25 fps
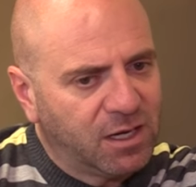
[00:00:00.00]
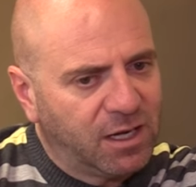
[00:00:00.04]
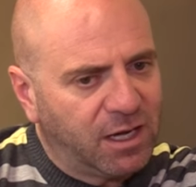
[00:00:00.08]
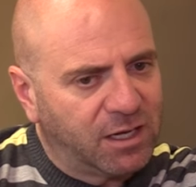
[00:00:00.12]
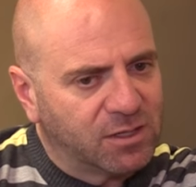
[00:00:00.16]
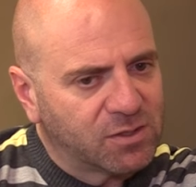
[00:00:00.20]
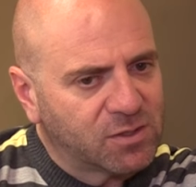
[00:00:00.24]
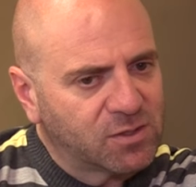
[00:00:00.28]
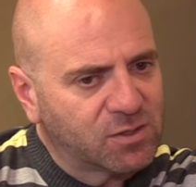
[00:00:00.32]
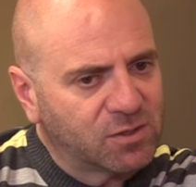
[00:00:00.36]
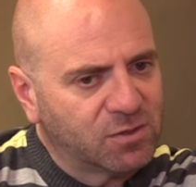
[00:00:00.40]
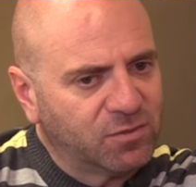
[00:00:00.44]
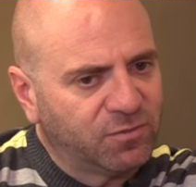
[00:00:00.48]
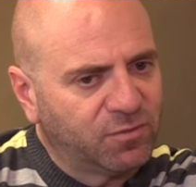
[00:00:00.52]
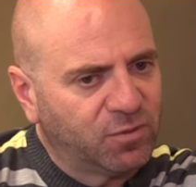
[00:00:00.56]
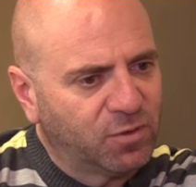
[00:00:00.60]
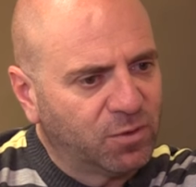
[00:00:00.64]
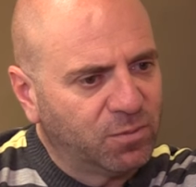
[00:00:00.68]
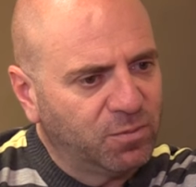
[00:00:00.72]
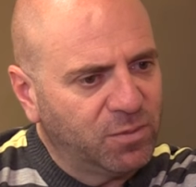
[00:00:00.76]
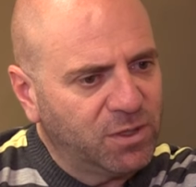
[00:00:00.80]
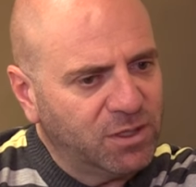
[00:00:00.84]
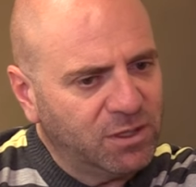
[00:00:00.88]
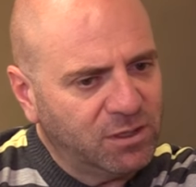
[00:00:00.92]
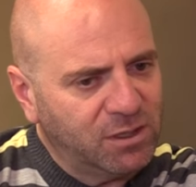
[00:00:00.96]
And so for
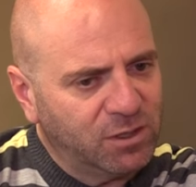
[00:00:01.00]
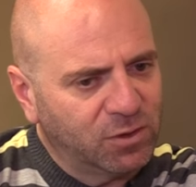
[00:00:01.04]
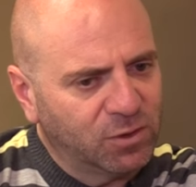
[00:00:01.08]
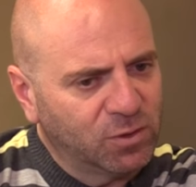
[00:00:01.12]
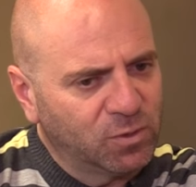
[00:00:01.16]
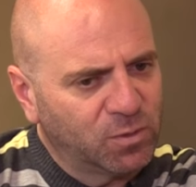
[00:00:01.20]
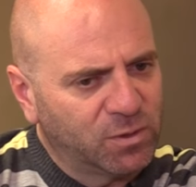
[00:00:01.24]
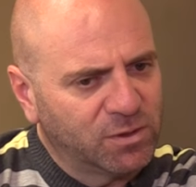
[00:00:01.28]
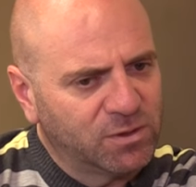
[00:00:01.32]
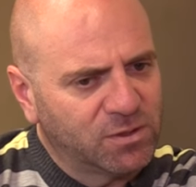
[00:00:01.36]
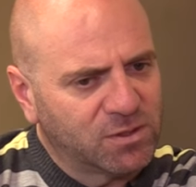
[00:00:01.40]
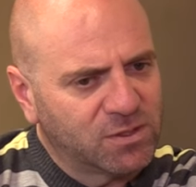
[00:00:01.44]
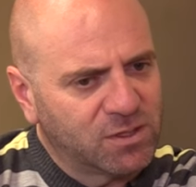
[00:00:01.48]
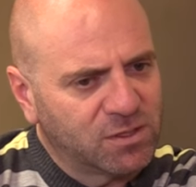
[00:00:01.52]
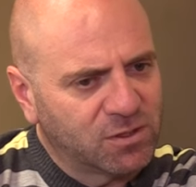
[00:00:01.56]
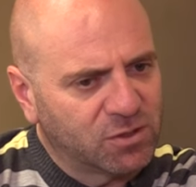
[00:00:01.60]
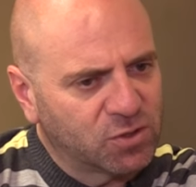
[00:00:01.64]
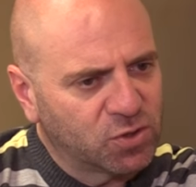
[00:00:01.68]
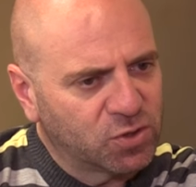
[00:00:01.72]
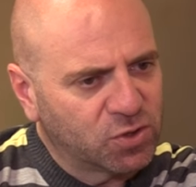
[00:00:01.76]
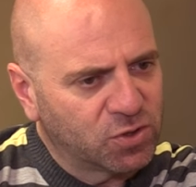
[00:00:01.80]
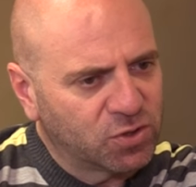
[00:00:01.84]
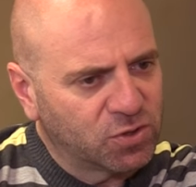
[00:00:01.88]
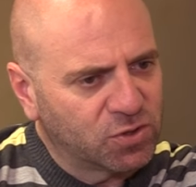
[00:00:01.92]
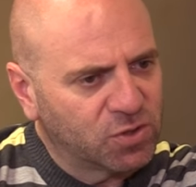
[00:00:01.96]
me, I don't want to see the
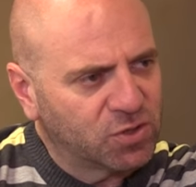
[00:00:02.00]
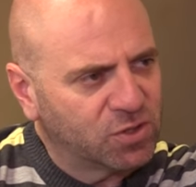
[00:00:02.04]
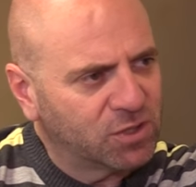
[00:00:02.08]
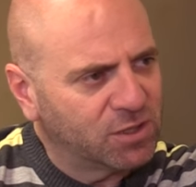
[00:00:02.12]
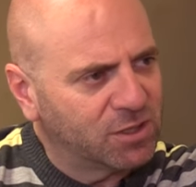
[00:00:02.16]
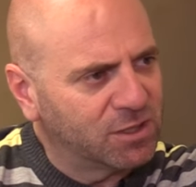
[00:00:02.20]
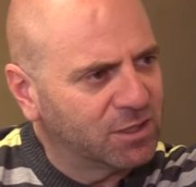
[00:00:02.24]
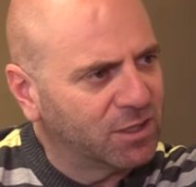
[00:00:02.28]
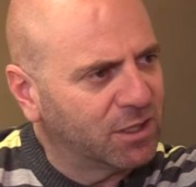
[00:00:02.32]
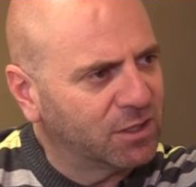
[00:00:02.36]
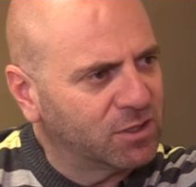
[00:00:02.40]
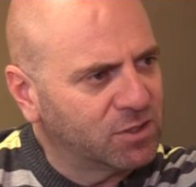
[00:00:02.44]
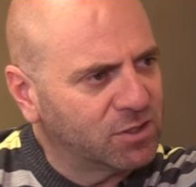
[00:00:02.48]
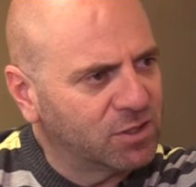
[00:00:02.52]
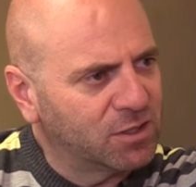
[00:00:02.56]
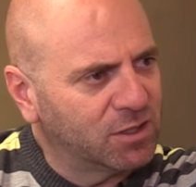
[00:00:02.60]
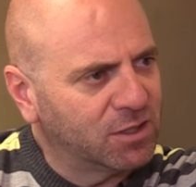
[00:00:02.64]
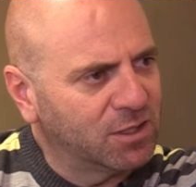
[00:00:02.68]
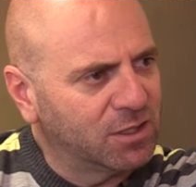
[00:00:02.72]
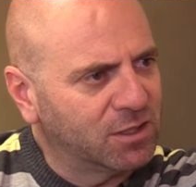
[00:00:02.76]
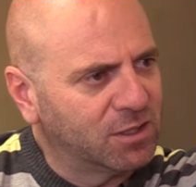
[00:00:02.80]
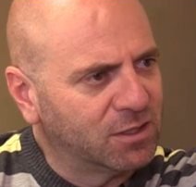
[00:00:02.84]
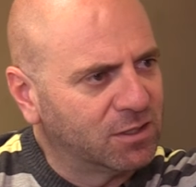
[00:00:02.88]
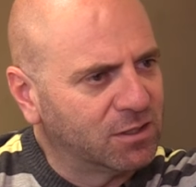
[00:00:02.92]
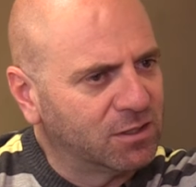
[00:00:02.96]
church engaging
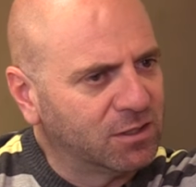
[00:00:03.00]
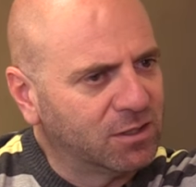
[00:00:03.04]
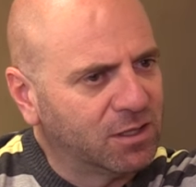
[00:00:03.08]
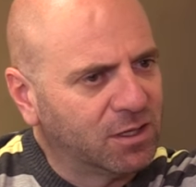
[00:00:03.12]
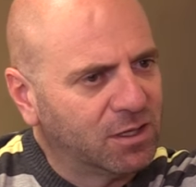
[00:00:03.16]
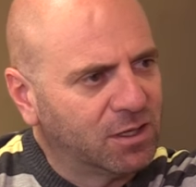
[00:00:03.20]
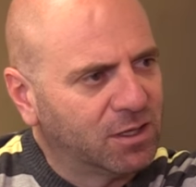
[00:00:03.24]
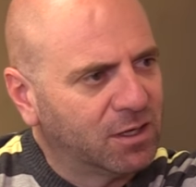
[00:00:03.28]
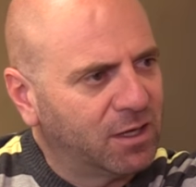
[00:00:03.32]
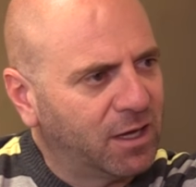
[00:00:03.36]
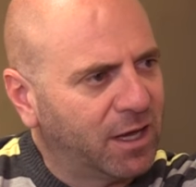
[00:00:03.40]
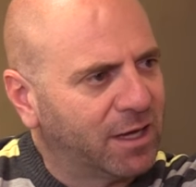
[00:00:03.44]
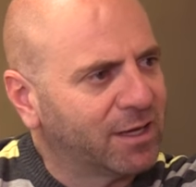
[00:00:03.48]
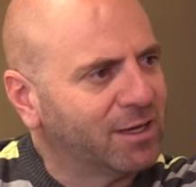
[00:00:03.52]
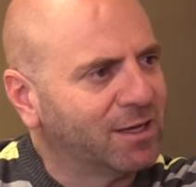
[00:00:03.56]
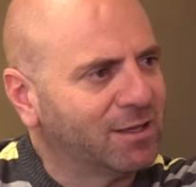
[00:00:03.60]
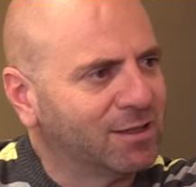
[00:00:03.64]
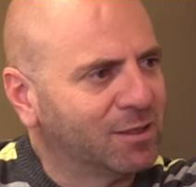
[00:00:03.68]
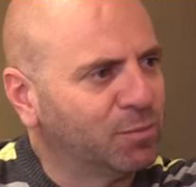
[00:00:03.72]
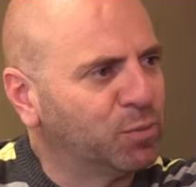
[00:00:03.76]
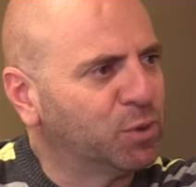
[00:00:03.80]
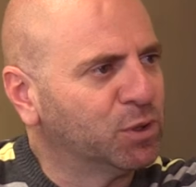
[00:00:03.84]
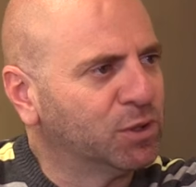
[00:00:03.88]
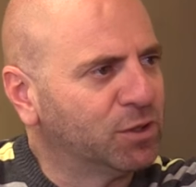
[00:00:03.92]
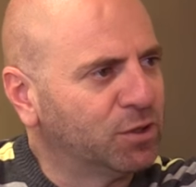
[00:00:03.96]
in, again,
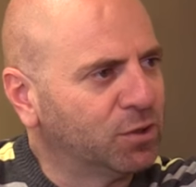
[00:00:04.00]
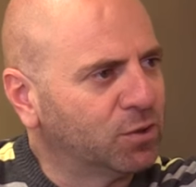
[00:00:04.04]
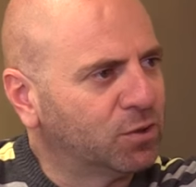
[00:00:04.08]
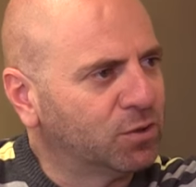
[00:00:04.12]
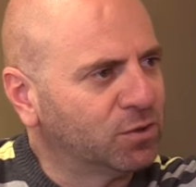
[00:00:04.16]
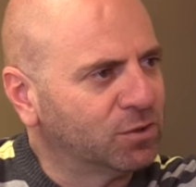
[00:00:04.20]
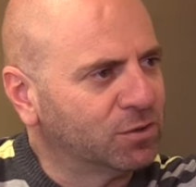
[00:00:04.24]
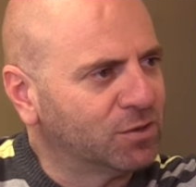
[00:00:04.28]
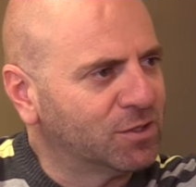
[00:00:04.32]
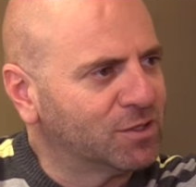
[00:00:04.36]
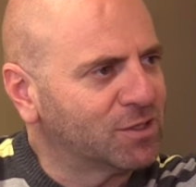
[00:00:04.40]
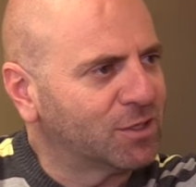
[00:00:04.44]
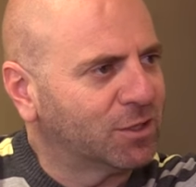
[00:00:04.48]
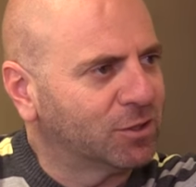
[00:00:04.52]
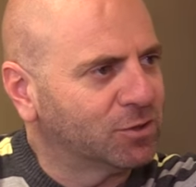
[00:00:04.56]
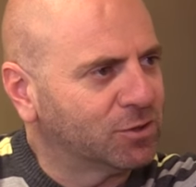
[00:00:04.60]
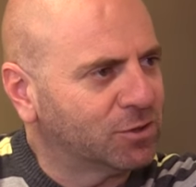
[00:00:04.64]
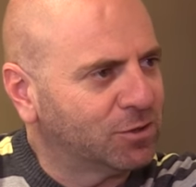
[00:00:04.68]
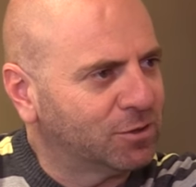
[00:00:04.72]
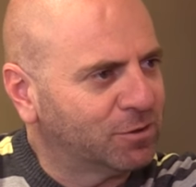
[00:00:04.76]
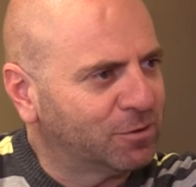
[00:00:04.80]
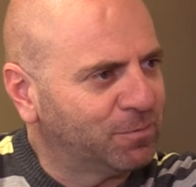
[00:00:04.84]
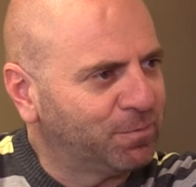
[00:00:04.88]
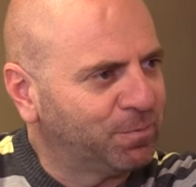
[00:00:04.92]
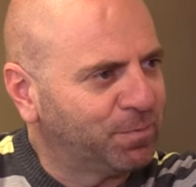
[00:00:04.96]
the political
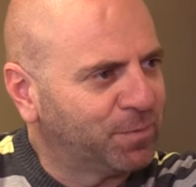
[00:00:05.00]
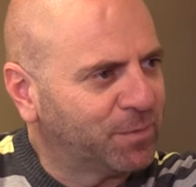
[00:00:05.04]
discussion.